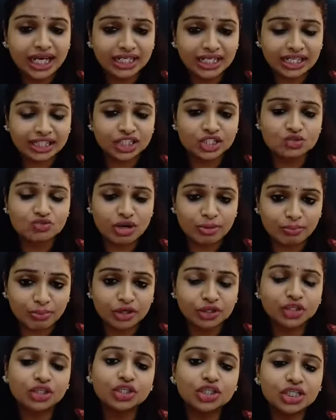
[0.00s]
That is why
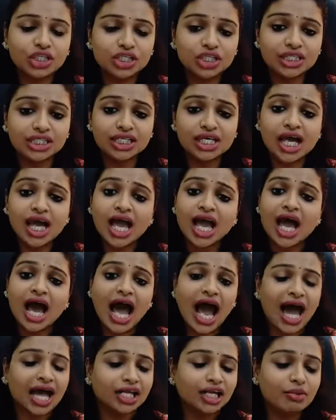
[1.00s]
particularly
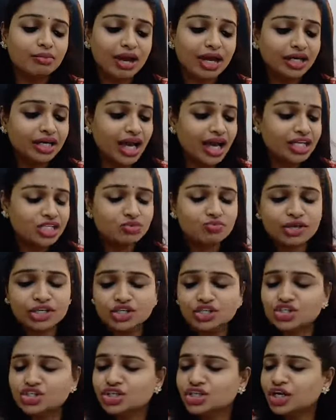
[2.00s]
Hahnemann has
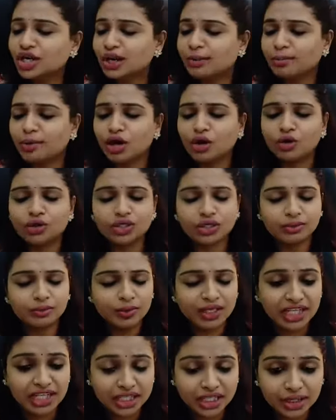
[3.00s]
mentioned about
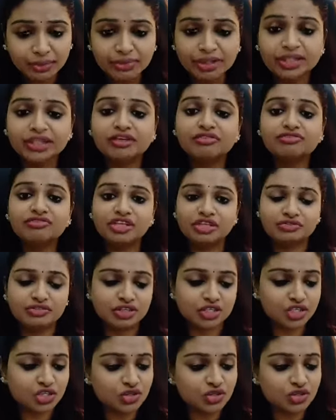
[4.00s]
intermittent fevers.